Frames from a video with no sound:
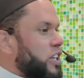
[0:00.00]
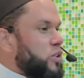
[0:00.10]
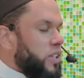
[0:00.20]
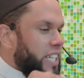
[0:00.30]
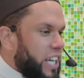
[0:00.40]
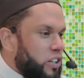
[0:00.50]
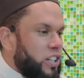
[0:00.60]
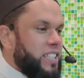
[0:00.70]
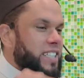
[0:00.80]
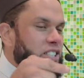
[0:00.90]
You
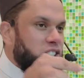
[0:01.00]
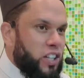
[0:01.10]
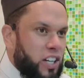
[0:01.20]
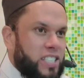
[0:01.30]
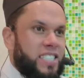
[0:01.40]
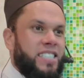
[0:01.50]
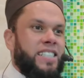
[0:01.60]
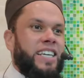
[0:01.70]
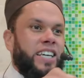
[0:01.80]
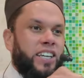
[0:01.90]
cannot cross
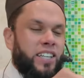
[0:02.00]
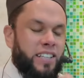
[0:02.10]
the